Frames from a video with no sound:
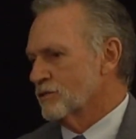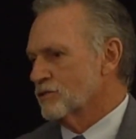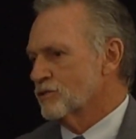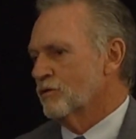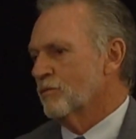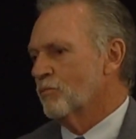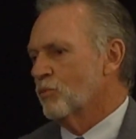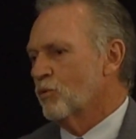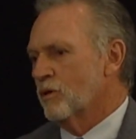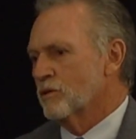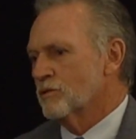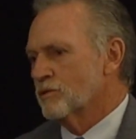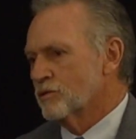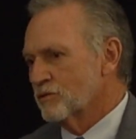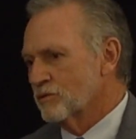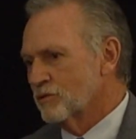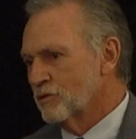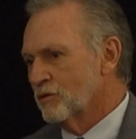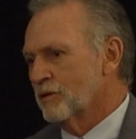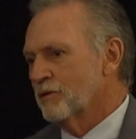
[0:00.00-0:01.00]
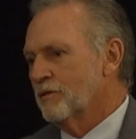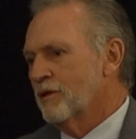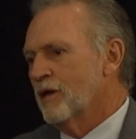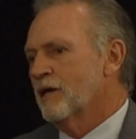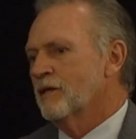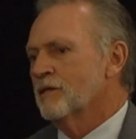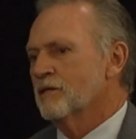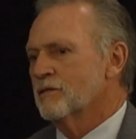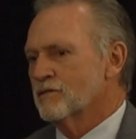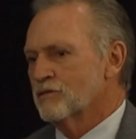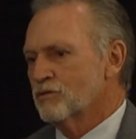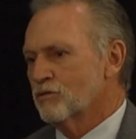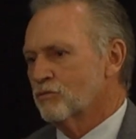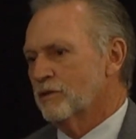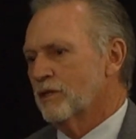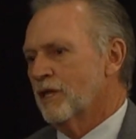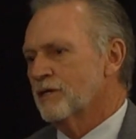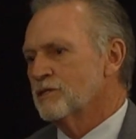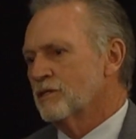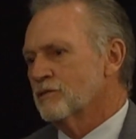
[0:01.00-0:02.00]
is so important too, and that is the
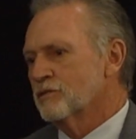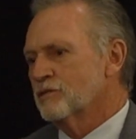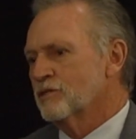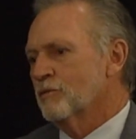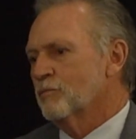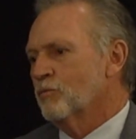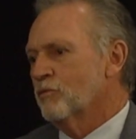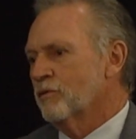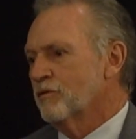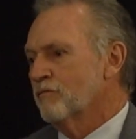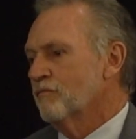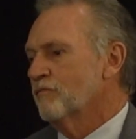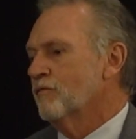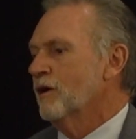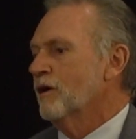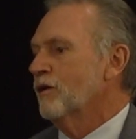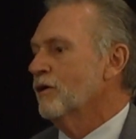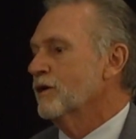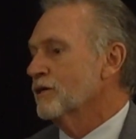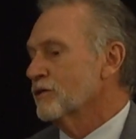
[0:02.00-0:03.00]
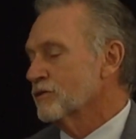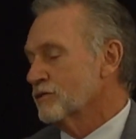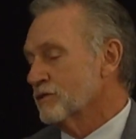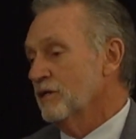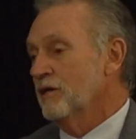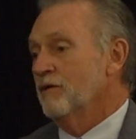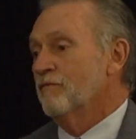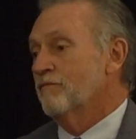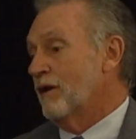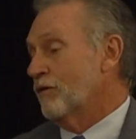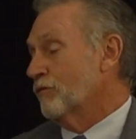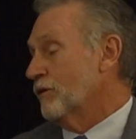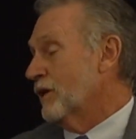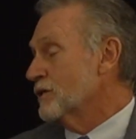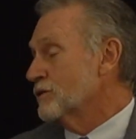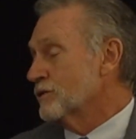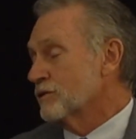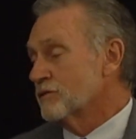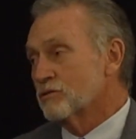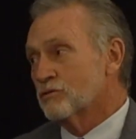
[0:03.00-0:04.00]
relationship with various
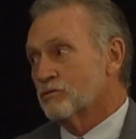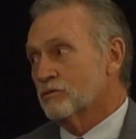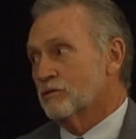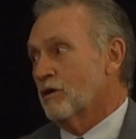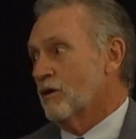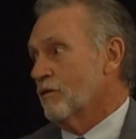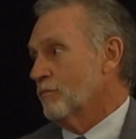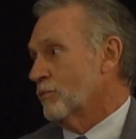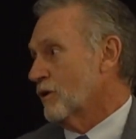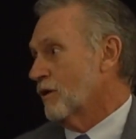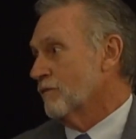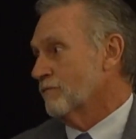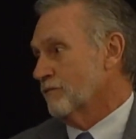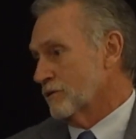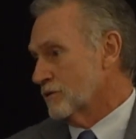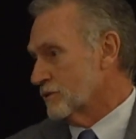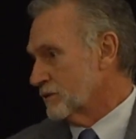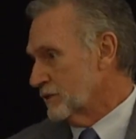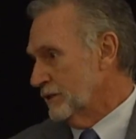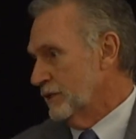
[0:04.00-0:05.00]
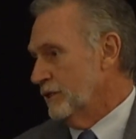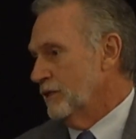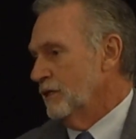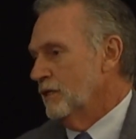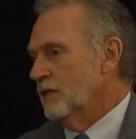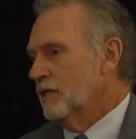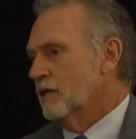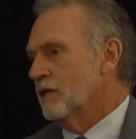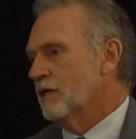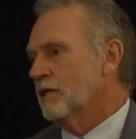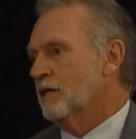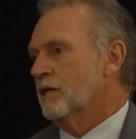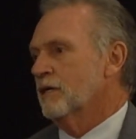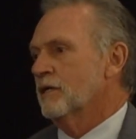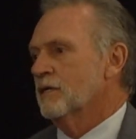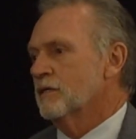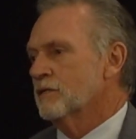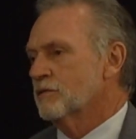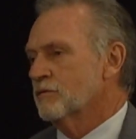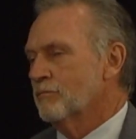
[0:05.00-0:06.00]
foundations or nonprofits,
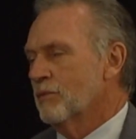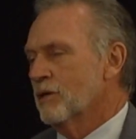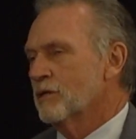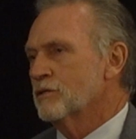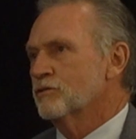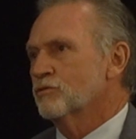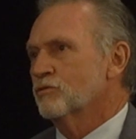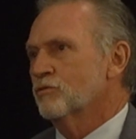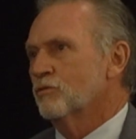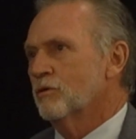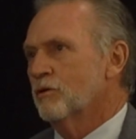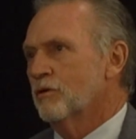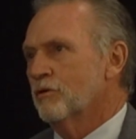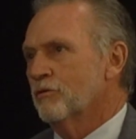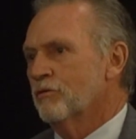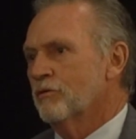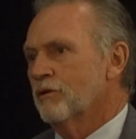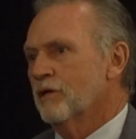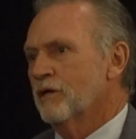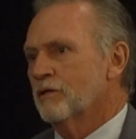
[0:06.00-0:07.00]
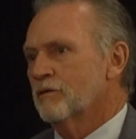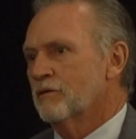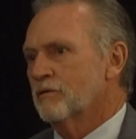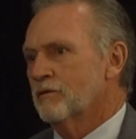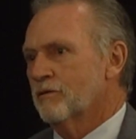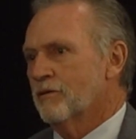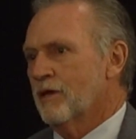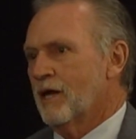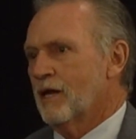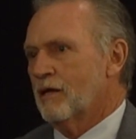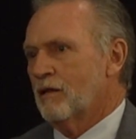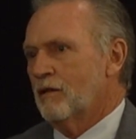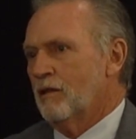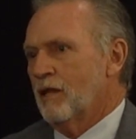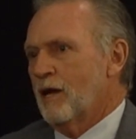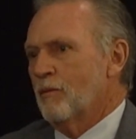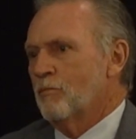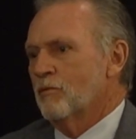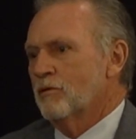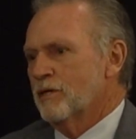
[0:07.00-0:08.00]
and to make sure that that
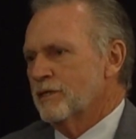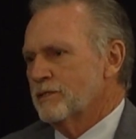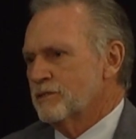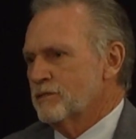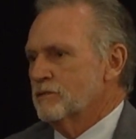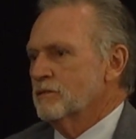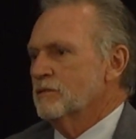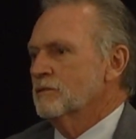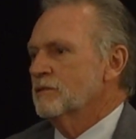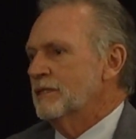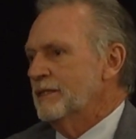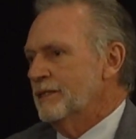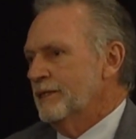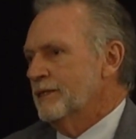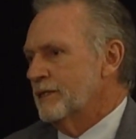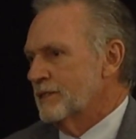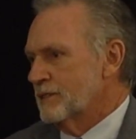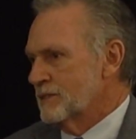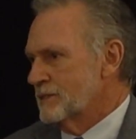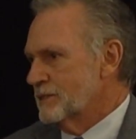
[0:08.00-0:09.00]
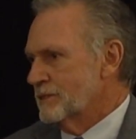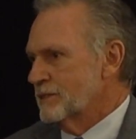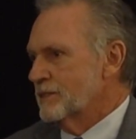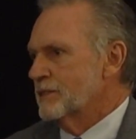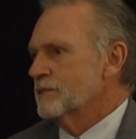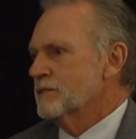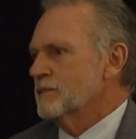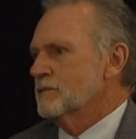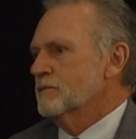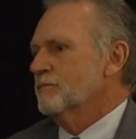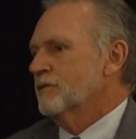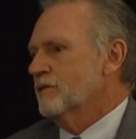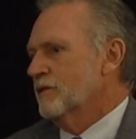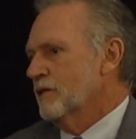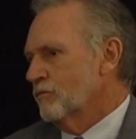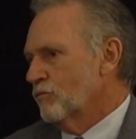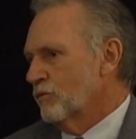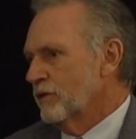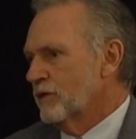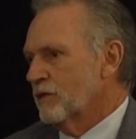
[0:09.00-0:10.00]
collaboration exists,
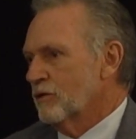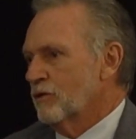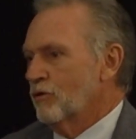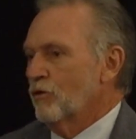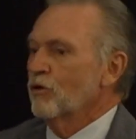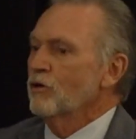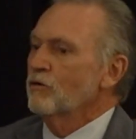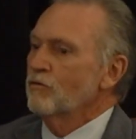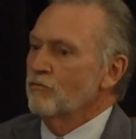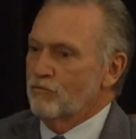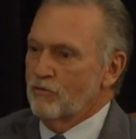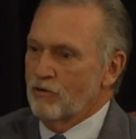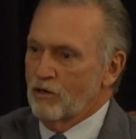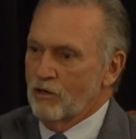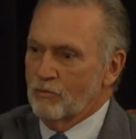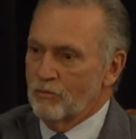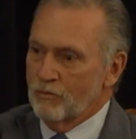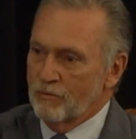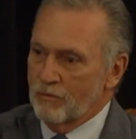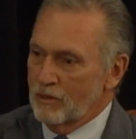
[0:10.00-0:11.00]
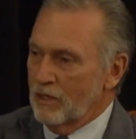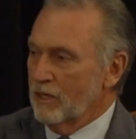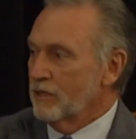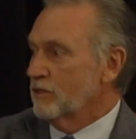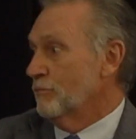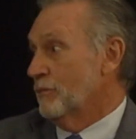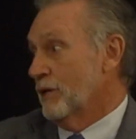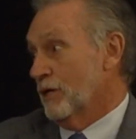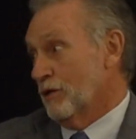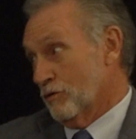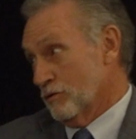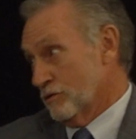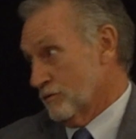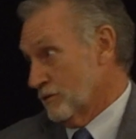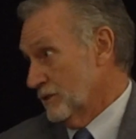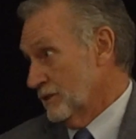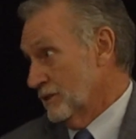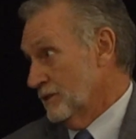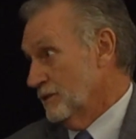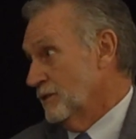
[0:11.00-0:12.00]
that we can learn from, like the Meadows
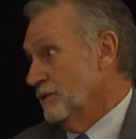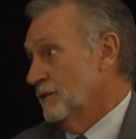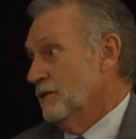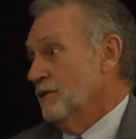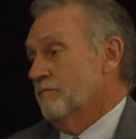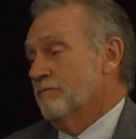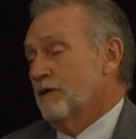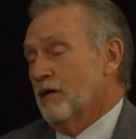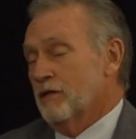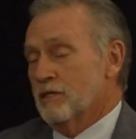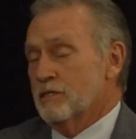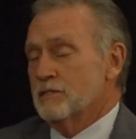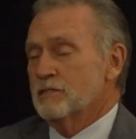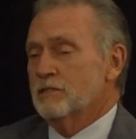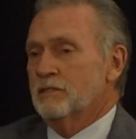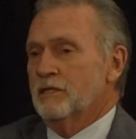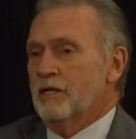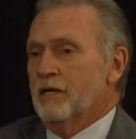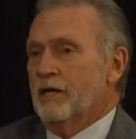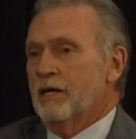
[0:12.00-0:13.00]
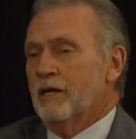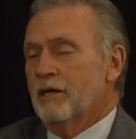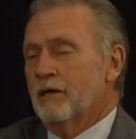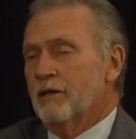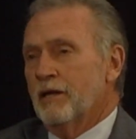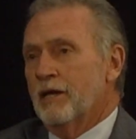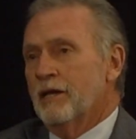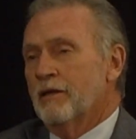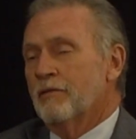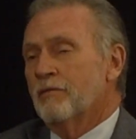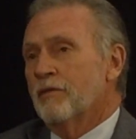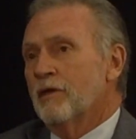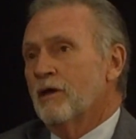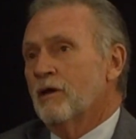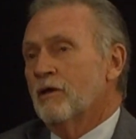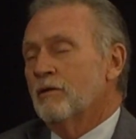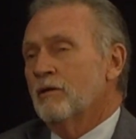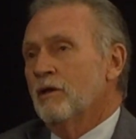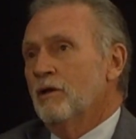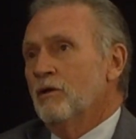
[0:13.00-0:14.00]
Foundation, and that